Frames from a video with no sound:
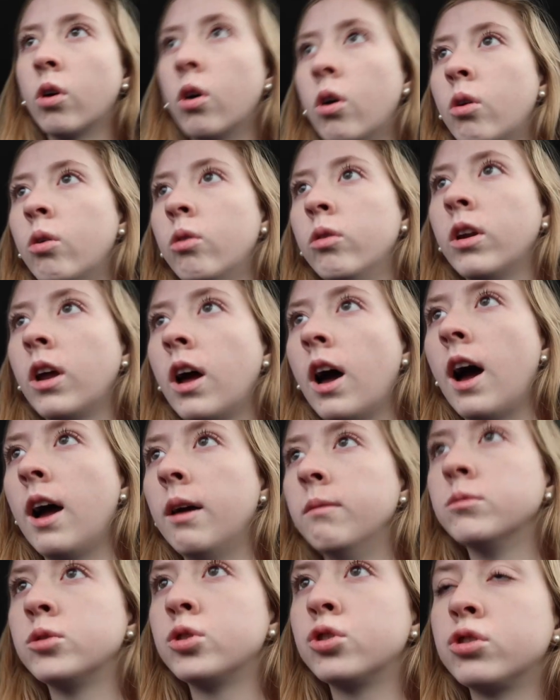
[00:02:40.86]
cold,
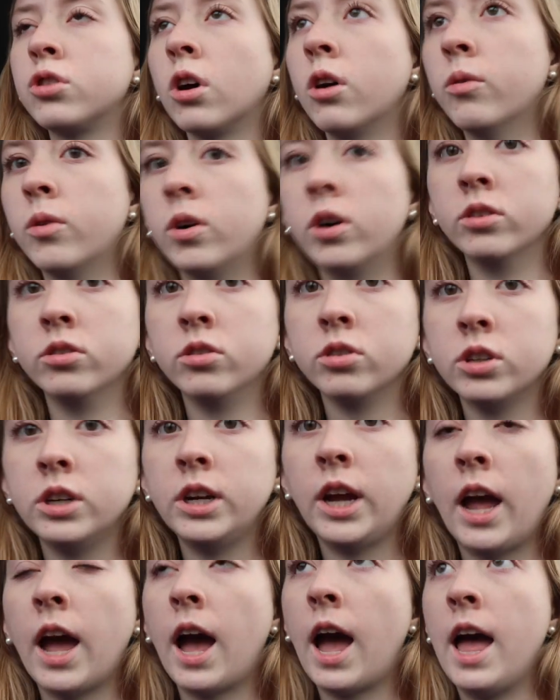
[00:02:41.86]
I'm so
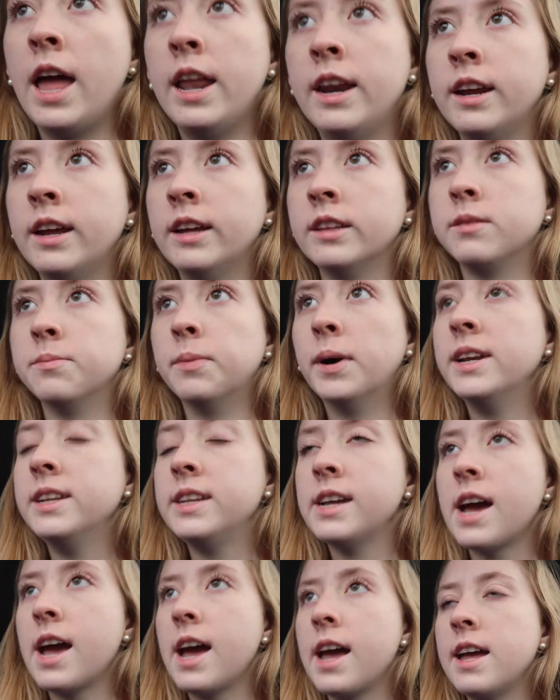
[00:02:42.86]
hungry, and it's
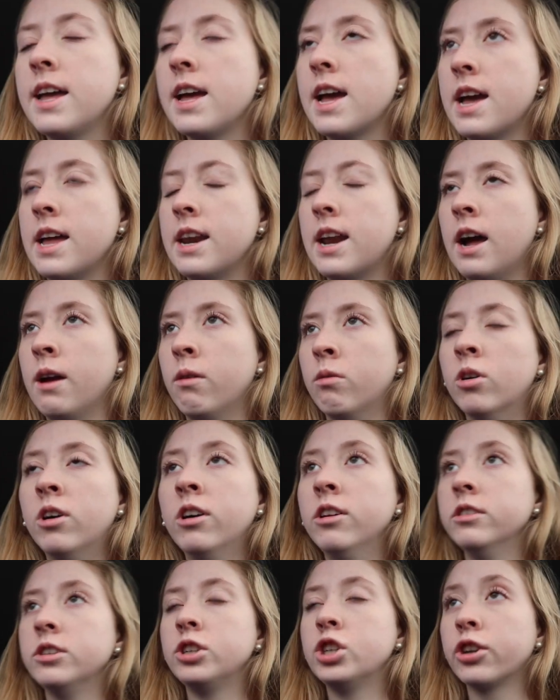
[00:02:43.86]
Monday, and I
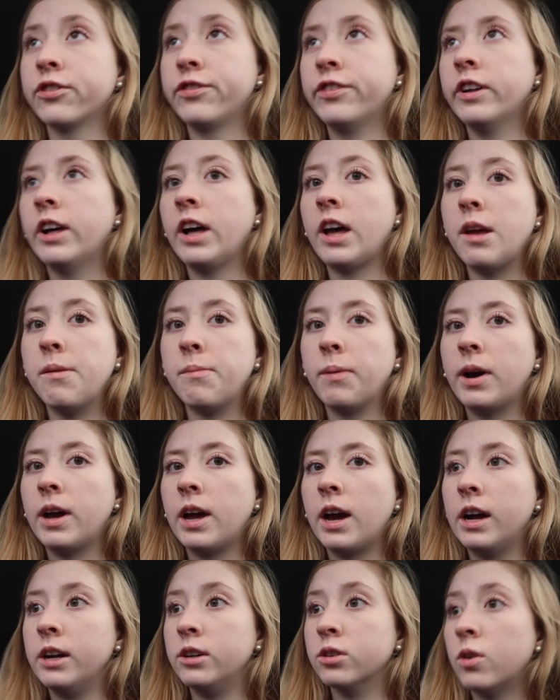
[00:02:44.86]
want Chick-fil-A,
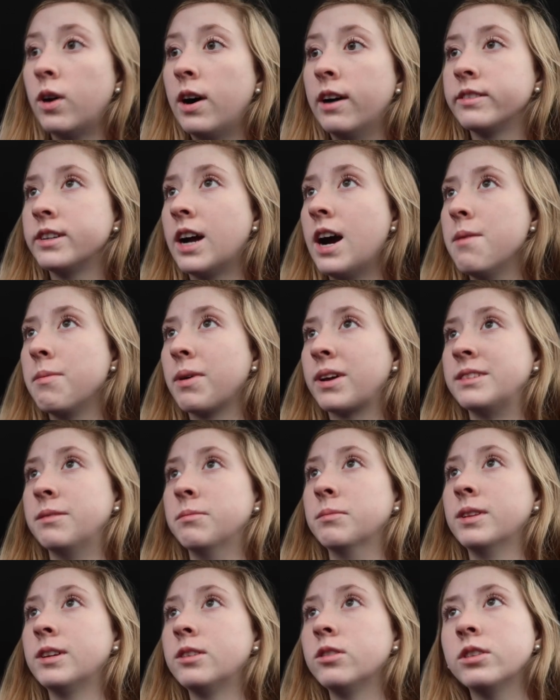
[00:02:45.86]
but I don't have time because
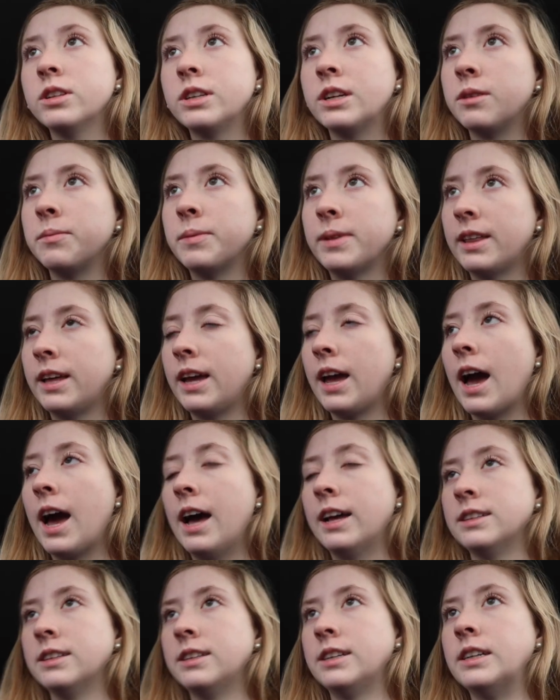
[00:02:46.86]
I'm literally gonna be late
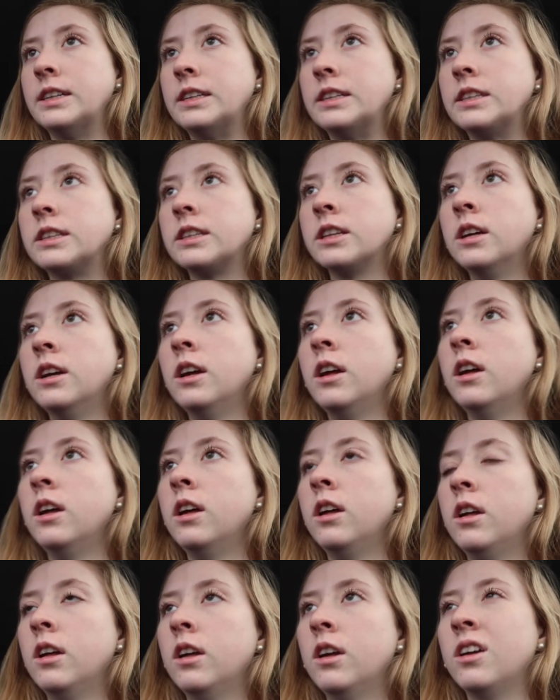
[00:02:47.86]
as it is.
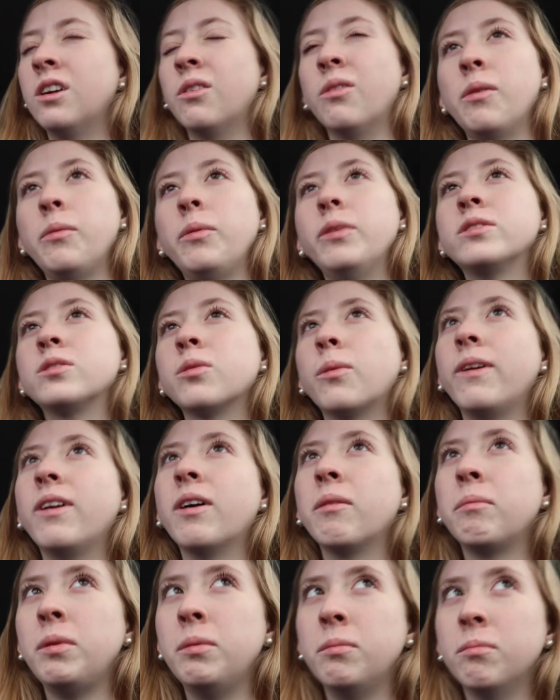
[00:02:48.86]
Wanting someone
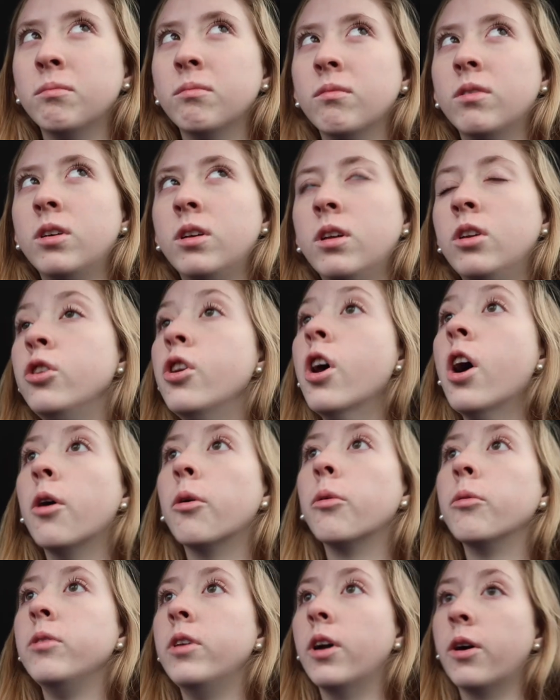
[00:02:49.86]
else being...
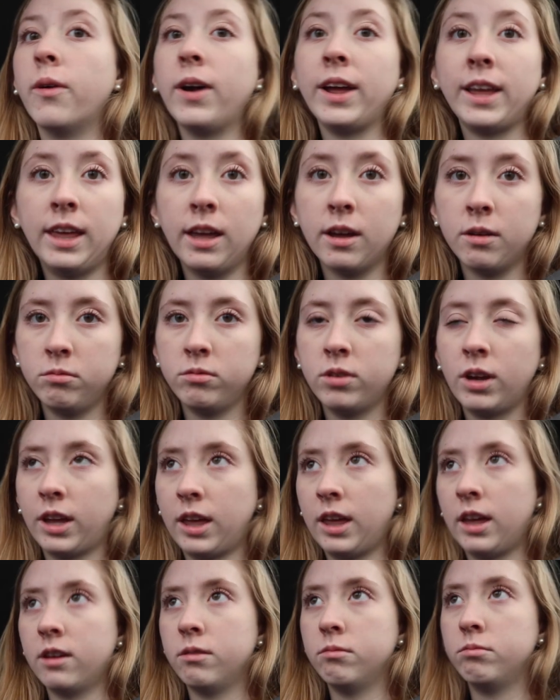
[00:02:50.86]
No, I
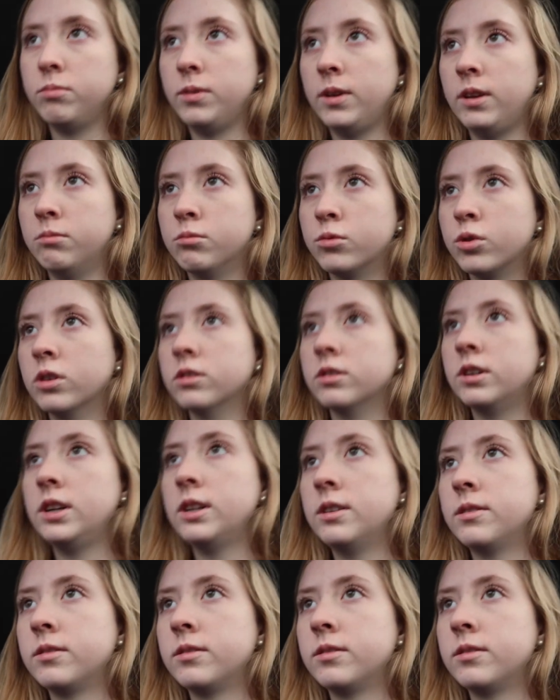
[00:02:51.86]
can't be more late.